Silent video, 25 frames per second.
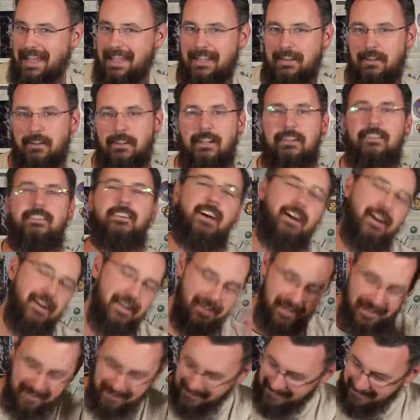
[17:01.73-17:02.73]
and you're like,
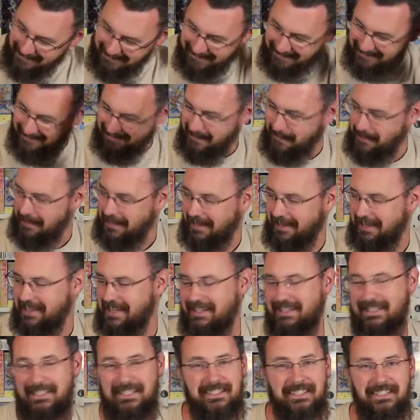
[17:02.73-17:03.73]
no, and like
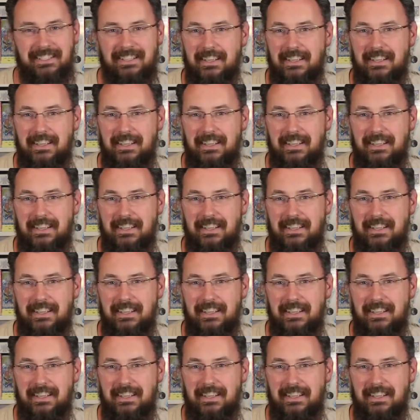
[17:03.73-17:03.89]
it's